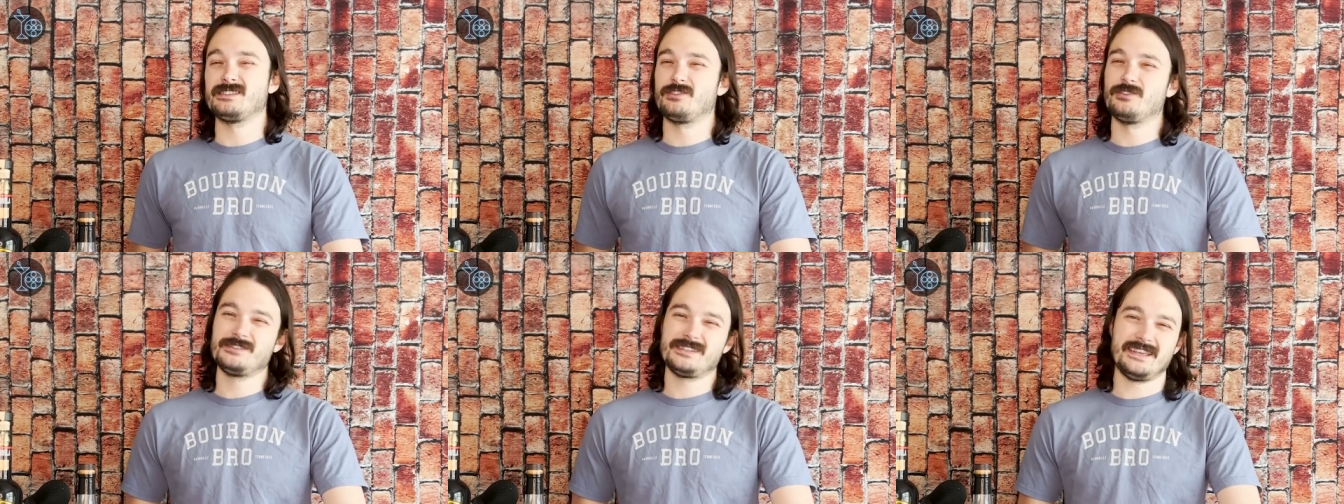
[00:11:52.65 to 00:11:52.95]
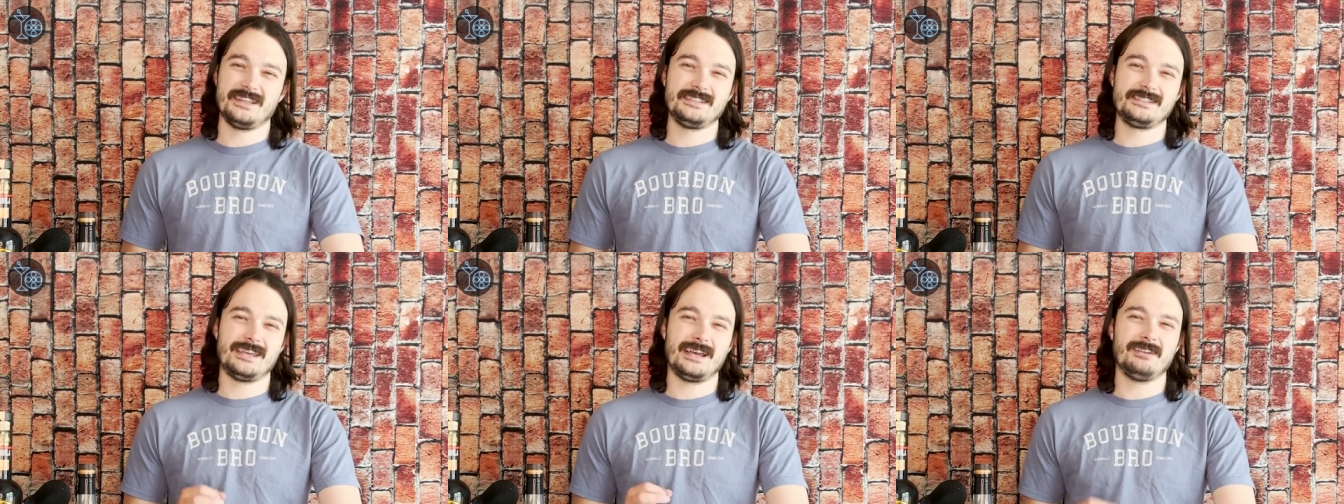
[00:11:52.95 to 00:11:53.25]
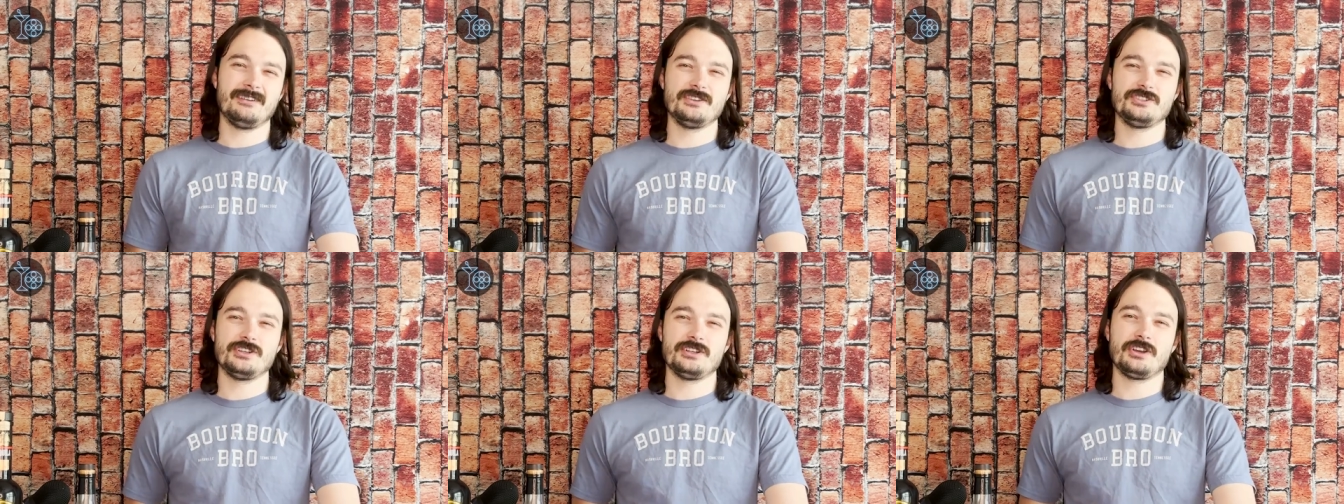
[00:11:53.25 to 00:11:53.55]
there's
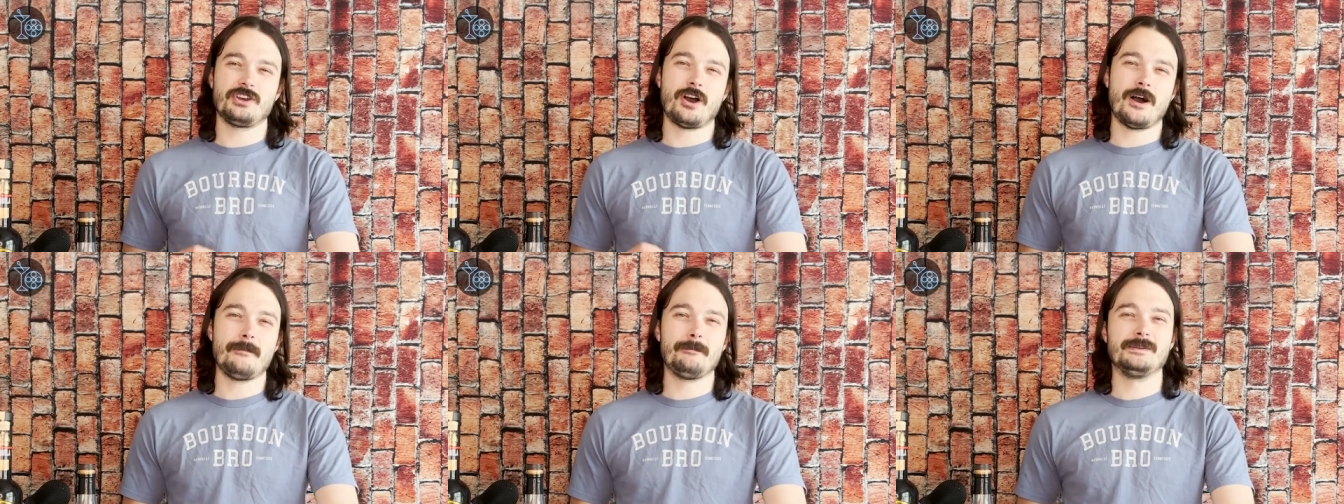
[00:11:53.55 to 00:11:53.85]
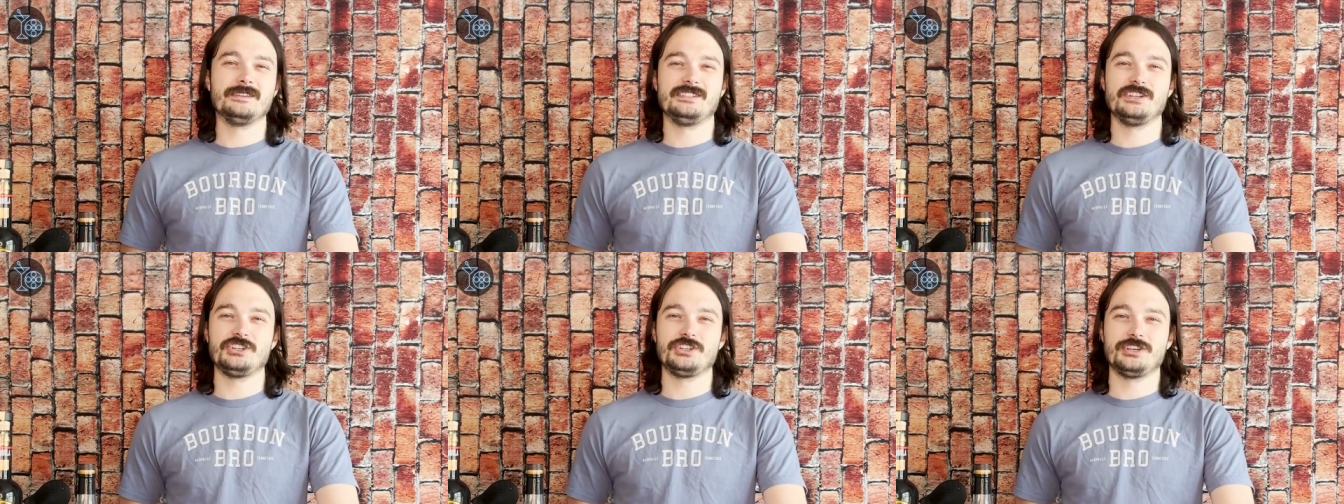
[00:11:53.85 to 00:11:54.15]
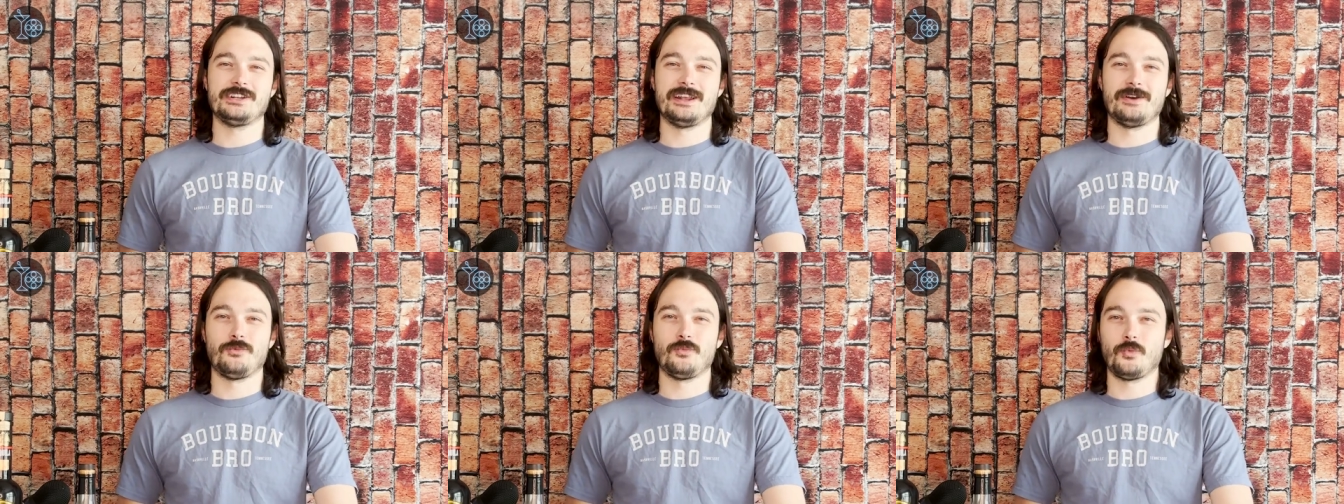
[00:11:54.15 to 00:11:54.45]
intelligent
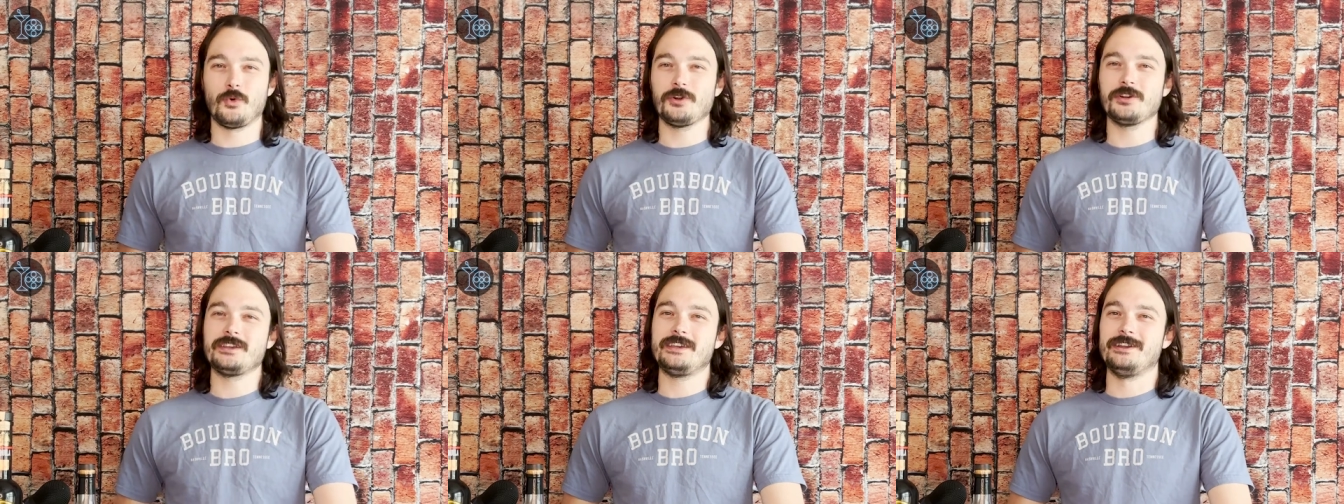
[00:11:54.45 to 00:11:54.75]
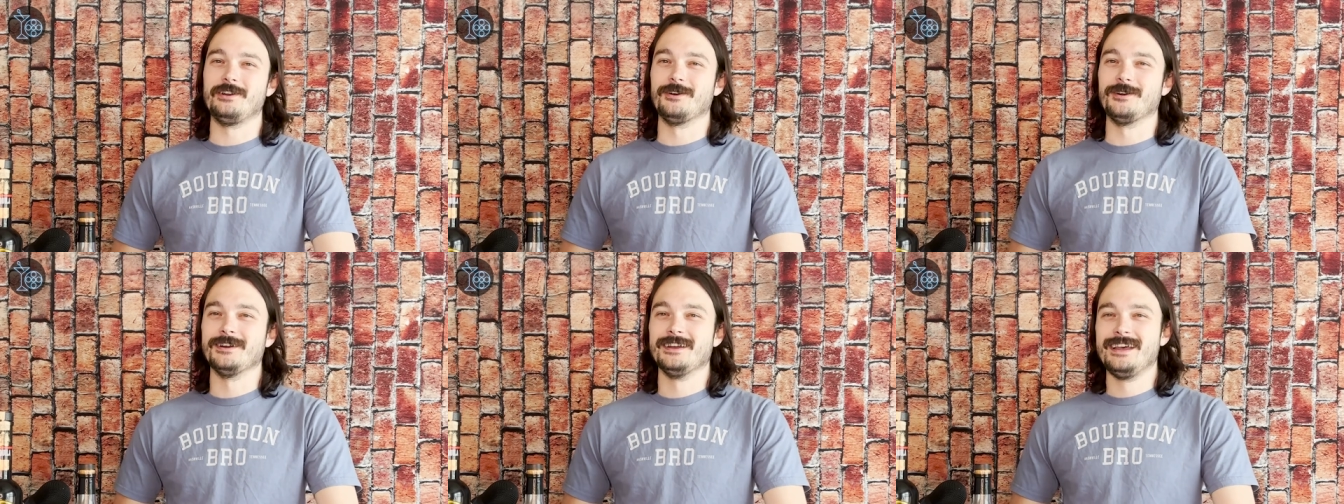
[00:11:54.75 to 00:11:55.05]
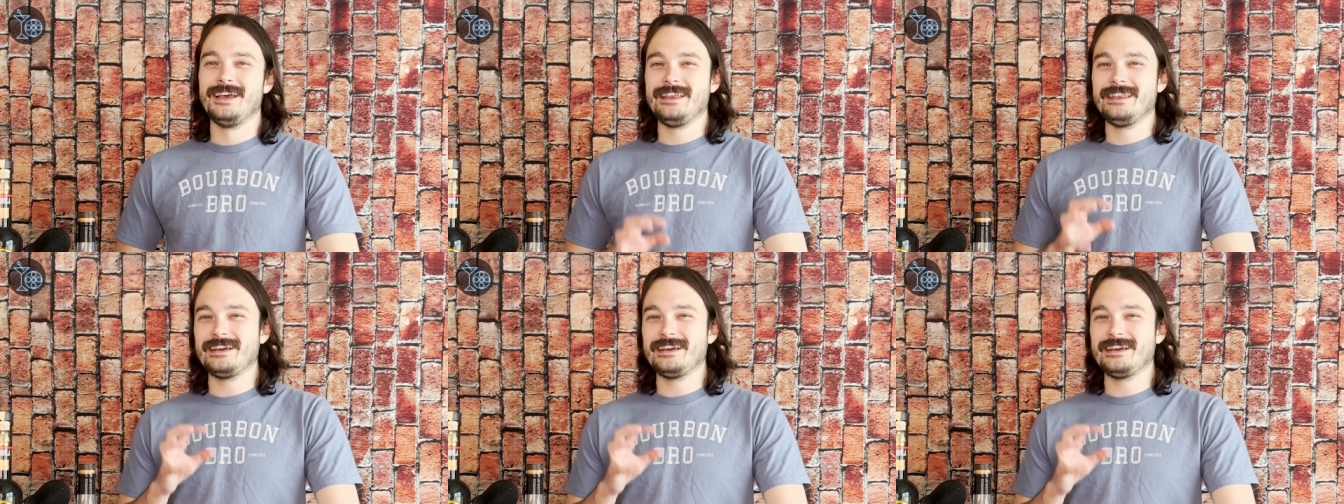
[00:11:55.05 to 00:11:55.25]
composition at work here